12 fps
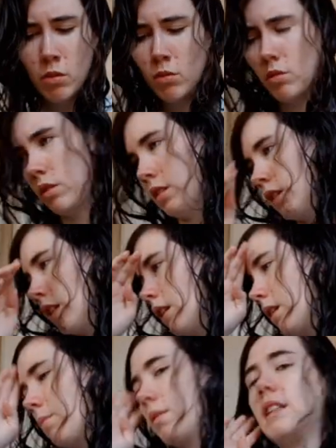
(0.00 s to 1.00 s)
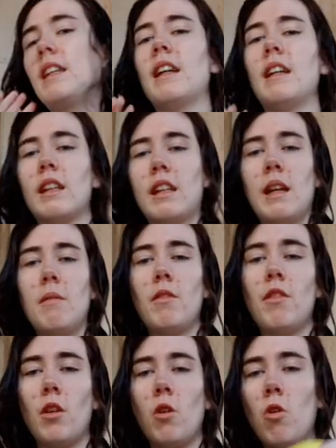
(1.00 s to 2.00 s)
all. But yeah, it came
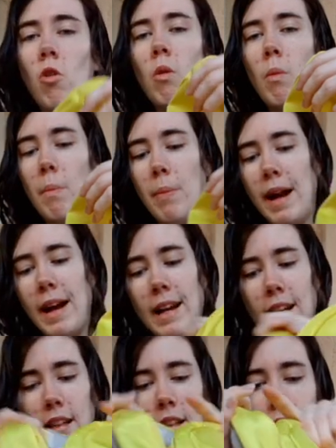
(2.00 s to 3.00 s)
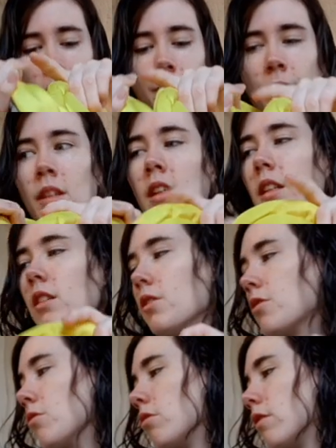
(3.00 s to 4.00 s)
with a cool bag to
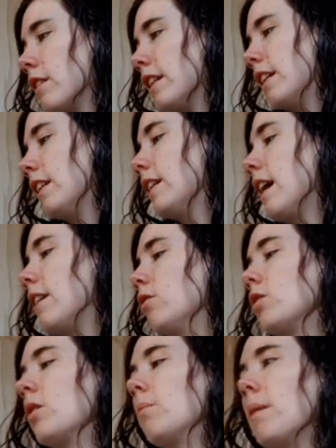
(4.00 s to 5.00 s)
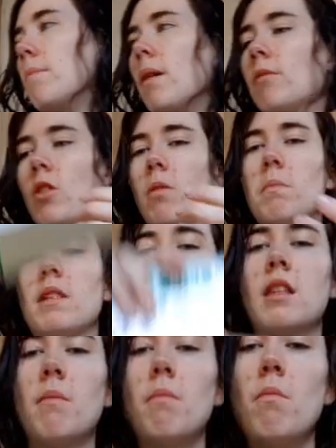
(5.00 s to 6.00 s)
store it in. And also my mum got me
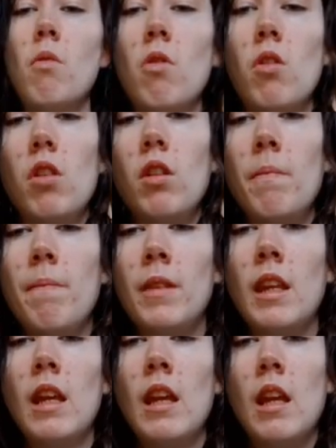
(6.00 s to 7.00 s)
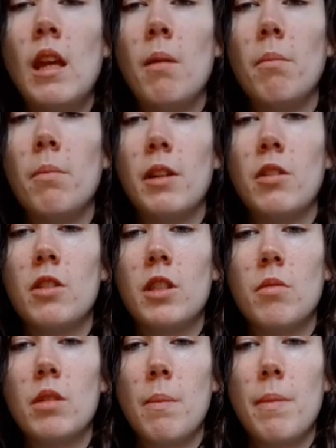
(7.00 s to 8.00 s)
some more because
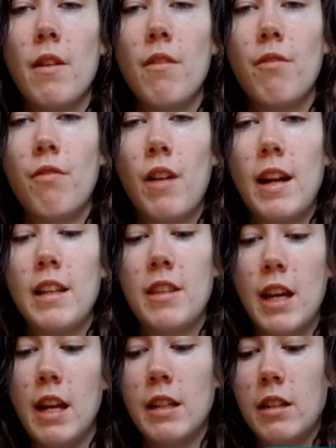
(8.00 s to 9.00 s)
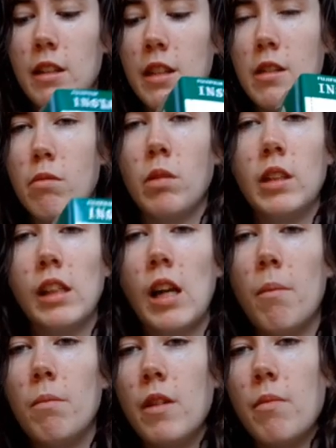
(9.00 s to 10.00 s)
she was a bit afraid that this wouldn't
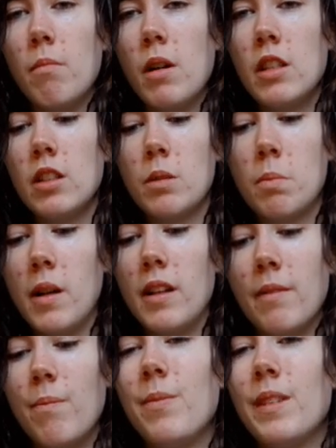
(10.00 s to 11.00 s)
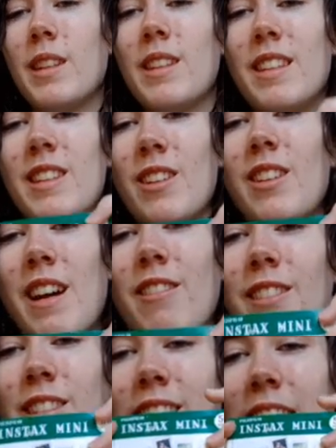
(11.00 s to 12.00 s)
come with much. But so
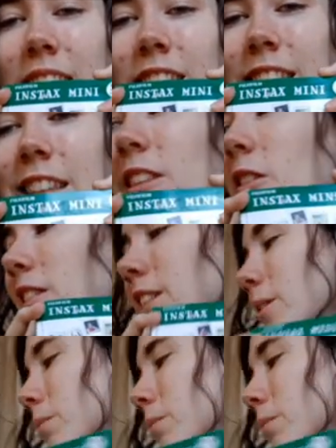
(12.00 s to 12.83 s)
I'm glad she got